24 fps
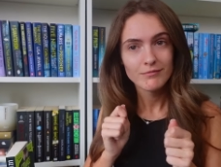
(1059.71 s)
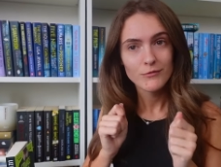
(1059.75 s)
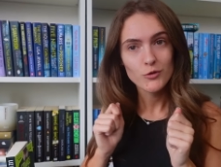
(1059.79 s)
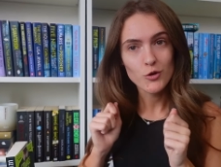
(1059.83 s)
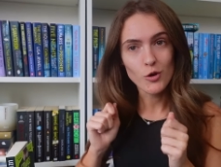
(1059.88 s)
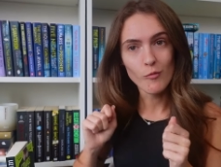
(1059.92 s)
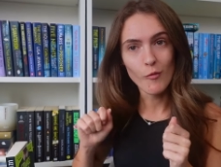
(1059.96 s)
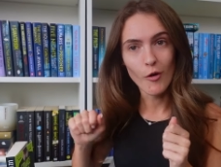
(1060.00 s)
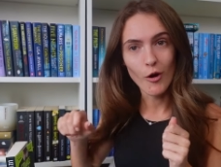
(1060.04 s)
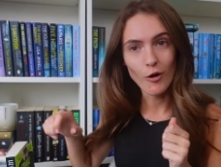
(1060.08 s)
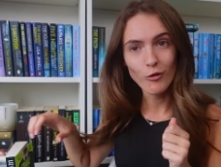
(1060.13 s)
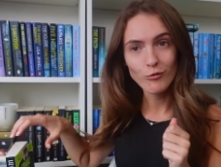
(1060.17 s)

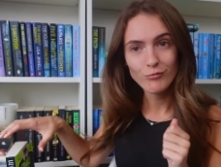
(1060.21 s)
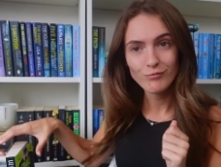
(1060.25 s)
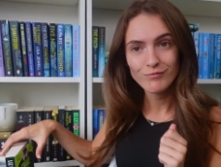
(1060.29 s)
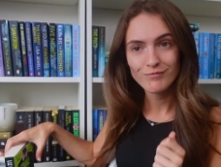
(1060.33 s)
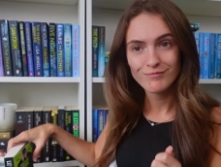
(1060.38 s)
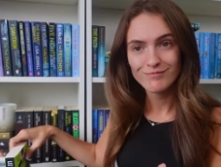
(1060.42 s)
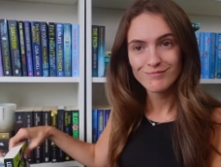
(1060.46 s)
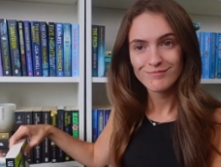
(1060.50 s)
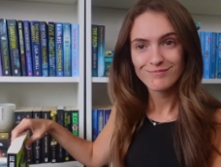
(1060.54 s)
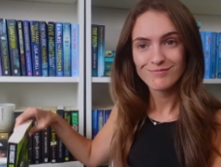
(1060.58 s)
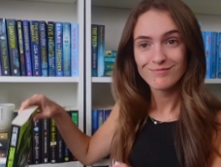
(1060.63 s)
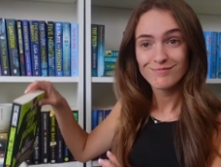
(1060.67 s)
drum roll.
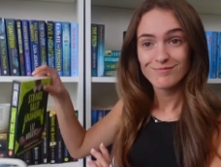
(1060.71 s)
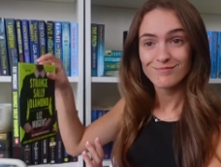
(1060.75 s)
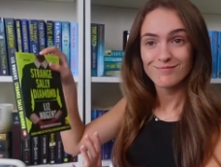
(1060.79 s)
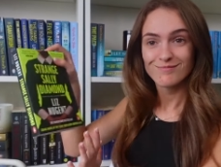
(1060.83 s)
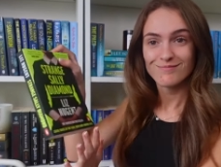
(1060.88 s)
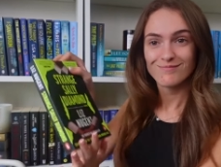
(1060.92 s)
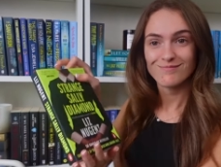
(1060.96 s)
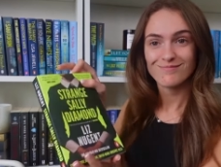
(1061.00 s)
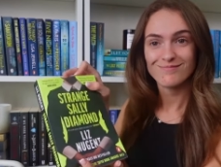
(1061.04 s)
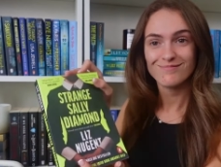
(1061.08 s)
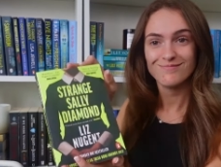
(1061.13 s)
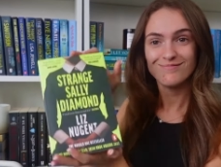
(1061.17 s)

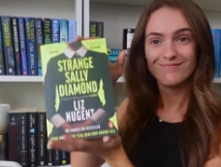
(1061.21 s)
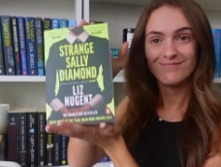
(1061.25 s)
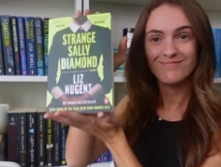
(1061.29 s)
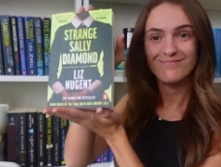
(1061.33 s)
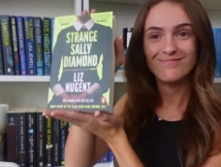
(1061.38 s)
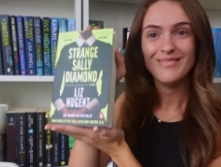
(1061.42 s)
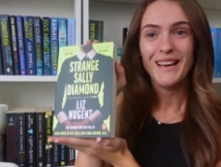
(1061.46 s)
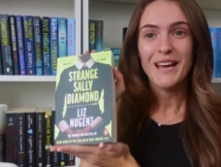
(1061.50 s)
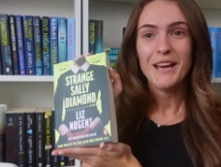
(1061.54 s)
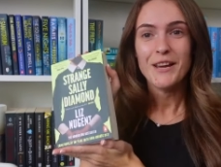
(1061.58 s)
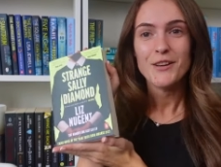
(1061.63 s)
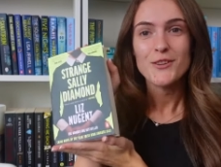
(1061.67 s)

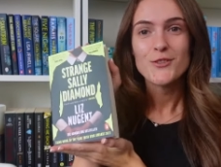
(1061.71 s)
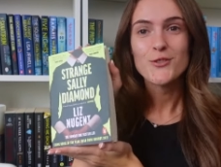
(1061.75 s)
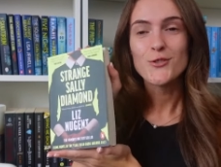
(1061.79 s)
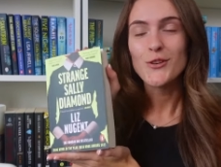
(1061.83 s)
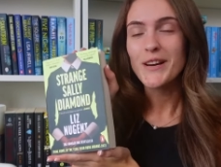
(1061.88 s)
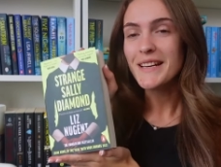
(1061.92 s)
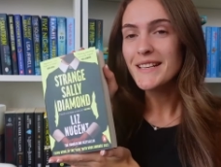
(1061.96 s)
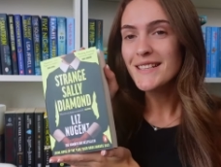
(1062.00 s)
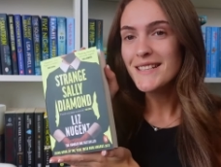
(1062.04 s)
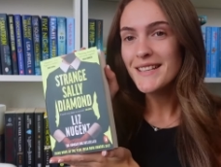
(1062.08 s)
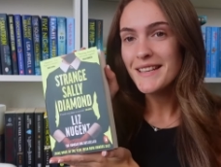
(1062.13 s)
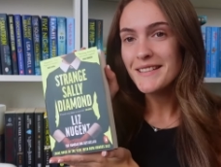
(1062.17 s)

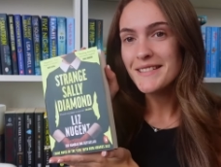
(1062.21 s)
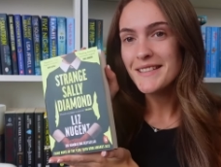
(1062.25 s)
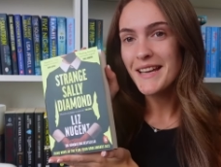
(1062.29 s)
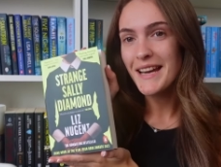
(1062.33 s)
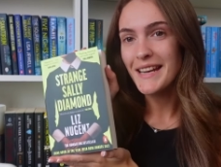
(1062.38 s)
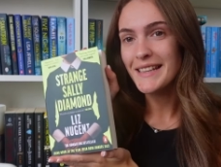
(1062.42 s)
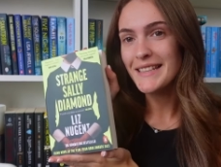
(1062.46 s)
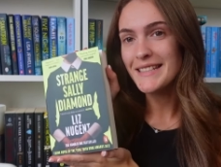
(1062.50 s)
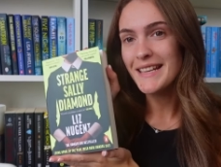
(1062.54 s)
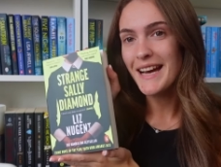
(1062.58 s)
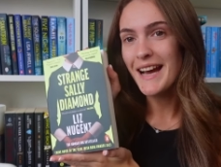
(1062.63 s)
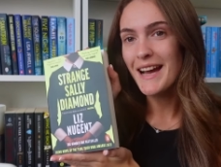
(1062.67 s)
Strange
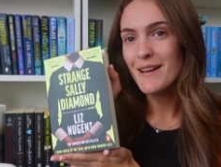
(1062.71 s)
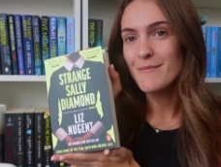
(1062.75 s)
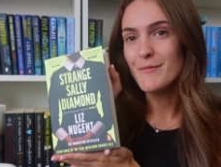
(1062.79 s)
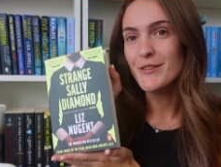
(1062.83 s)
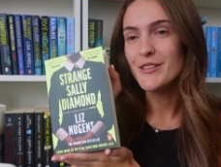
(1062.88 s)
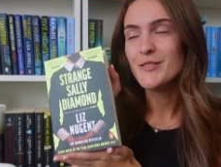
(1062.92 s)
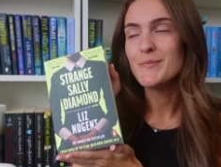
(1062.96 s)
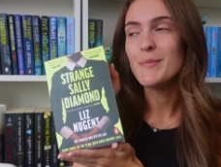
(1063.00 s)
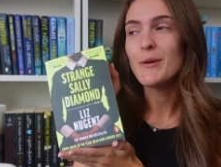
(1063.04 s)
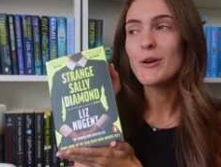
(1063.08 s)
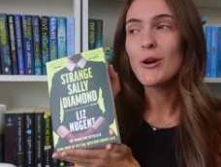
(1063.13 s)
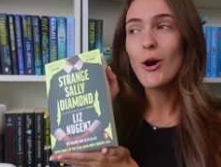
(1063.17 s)
Sally
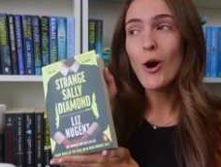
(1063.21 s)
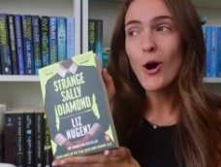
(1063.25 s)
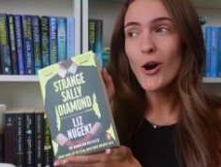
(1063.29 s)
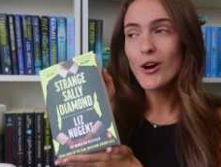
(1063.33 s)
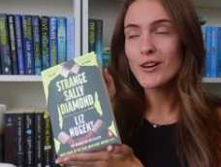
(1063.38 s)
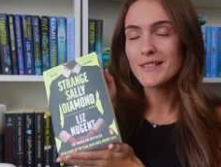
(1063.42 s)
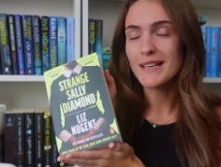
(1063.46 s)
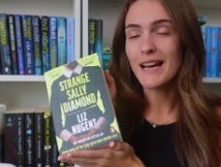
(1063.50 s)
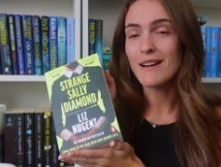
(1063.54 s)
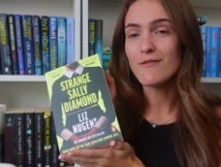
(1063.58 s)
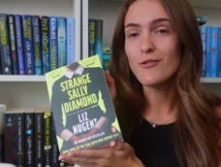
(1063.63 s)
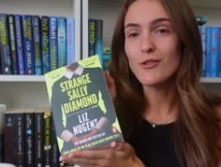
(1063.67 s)
Diamond
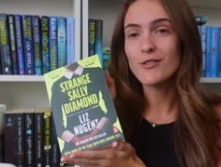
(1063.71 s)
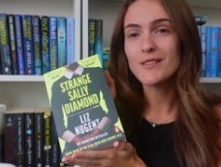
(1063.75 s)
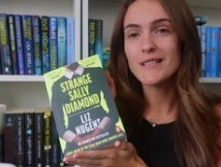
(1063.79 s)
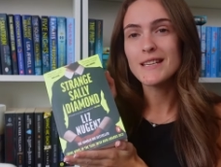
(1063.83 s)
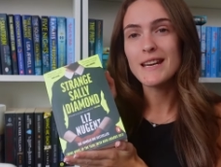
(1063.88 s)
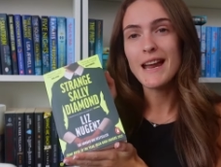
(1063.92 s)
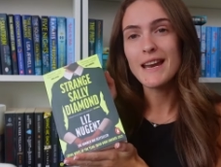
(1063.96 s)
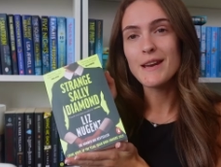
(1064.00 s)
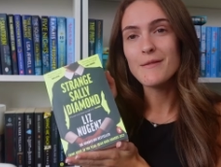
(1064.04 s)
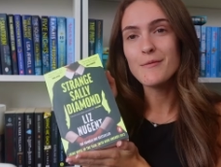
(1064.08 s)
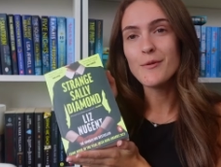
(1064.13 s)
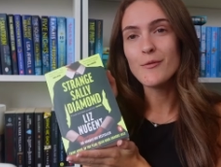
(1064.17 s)
because I've not
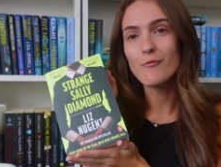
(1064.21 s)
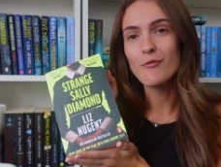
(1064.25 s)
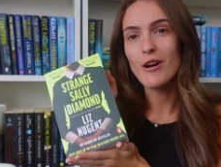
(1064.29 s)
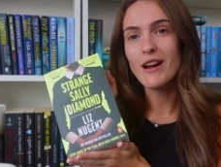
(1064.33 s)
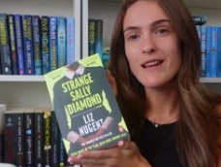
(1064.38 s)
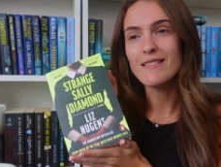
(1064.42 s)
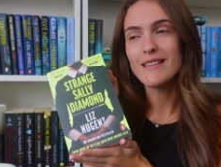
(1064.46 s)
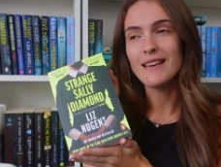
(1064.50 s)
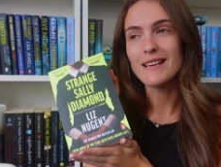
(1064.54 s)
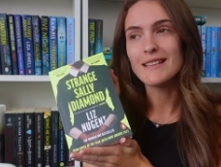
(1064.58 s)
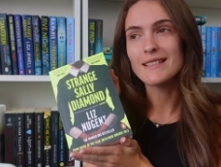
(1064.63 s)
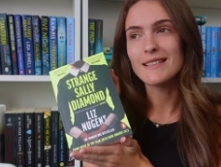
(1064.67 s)
seen anyone
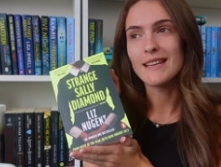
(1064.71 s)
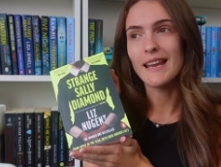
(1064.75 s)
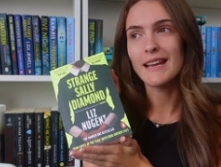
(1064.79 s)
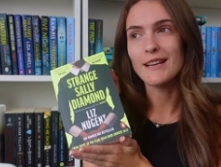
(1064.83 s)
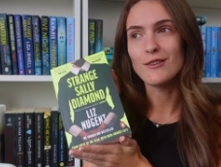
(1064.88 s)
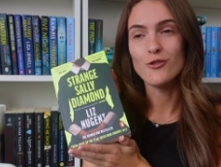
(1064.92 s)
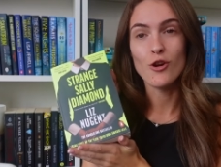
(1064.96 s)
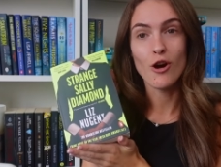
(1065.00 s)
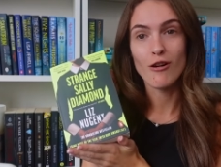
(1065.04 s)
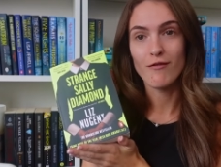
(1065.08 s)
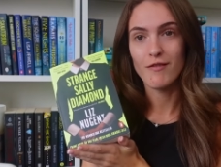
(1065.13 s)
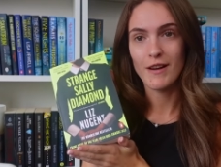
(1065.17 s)
rate this
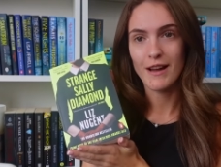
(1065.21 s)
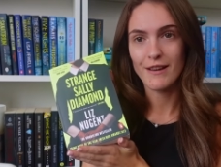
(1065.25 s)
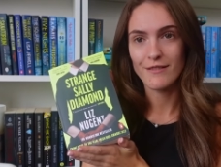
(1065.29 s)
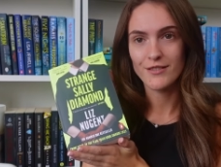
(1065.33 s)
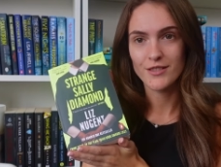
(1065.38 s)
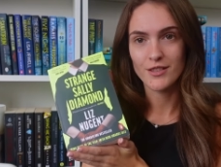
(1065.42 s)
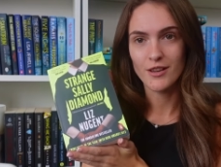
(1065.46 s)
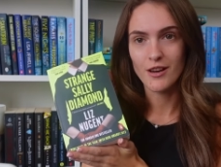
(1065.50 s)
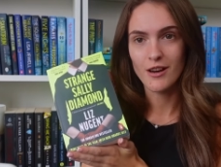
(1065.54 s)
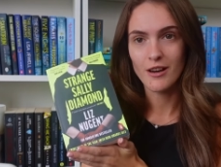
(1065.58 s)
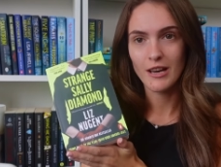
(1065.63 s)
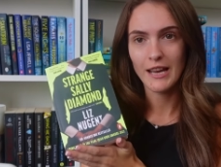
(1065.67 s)
like not a five
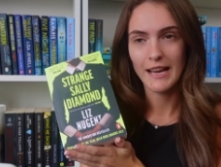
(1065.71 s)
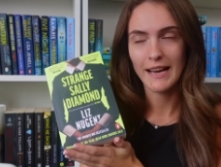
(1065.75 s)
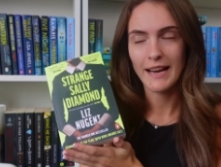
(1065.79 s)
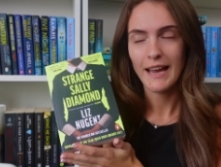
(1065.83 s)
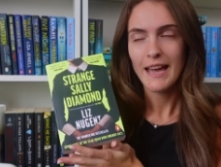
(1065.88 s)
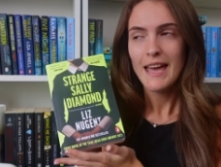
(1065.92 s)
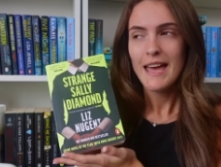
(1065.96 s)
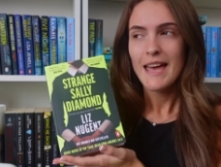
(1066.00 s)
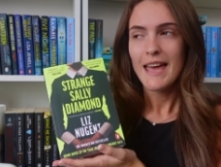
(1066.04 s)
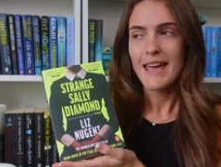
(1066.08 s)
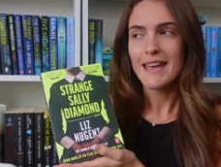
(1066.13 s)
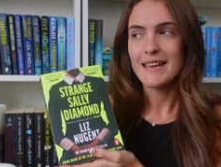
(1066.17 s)
star. Like
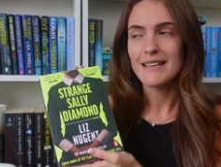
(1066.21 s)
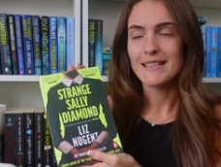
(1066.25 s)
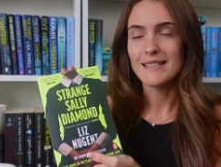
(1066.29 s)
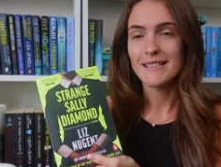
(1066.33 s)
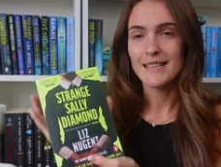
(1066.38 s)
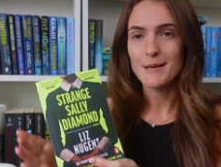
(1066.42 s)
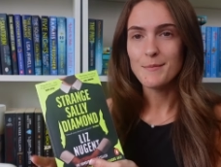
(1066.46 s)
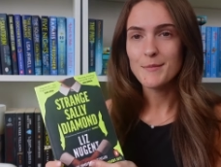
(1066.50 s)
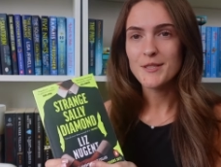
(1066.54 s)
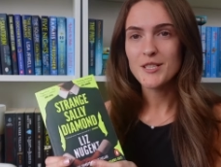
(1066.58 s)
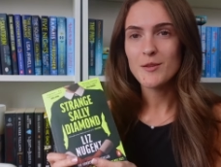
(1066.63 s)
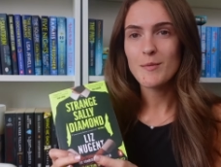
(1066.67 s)
it
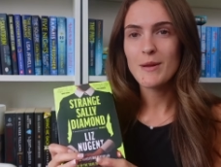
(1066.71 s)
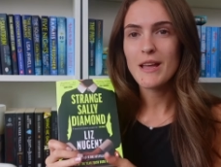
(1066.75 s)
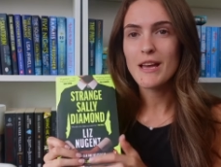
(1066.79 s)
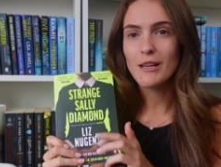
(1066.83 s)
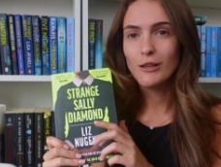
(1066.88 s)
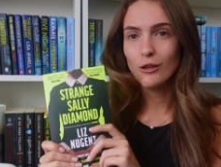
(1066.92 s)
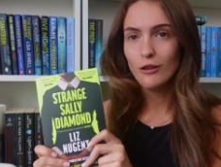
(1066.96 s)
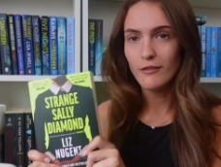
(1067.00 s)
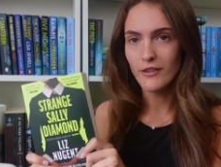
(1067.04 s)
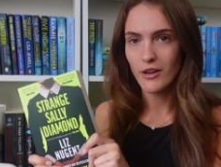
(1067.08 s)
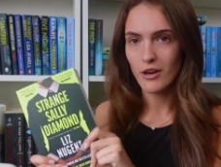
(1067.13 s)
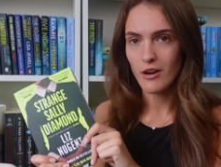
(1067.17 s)
seems to be a
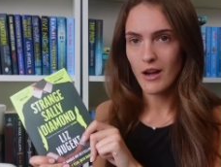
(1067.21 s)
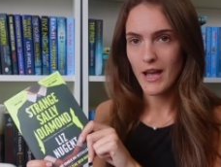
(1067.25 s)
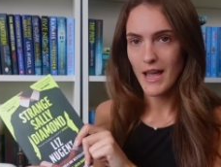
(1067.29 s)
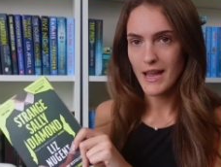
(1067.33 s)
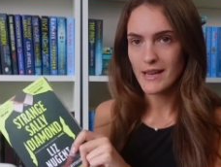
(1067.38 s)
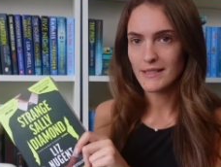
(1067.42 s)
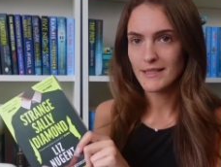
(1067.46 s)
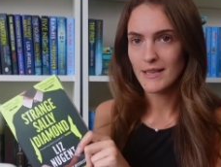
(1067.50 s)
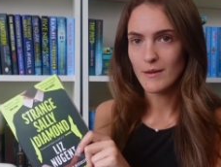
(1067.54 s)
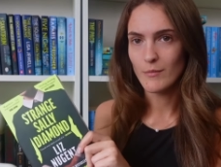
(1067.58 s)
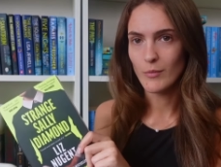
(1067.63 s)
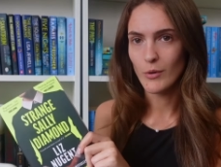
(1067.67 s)
love it or
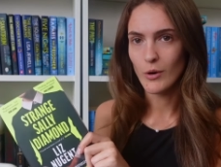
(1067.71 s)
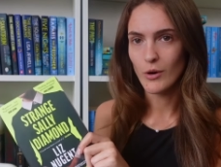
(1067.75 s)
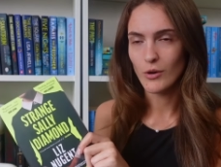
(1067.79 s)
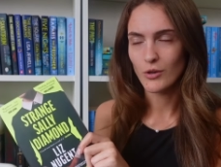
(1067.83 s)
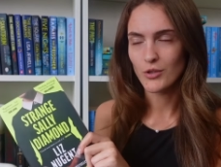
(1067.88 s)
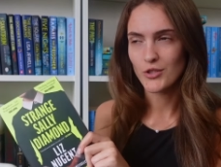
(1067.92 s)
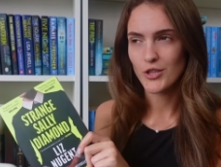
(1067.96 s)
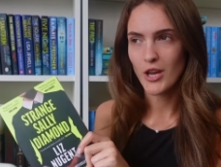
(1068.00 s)
hate it book.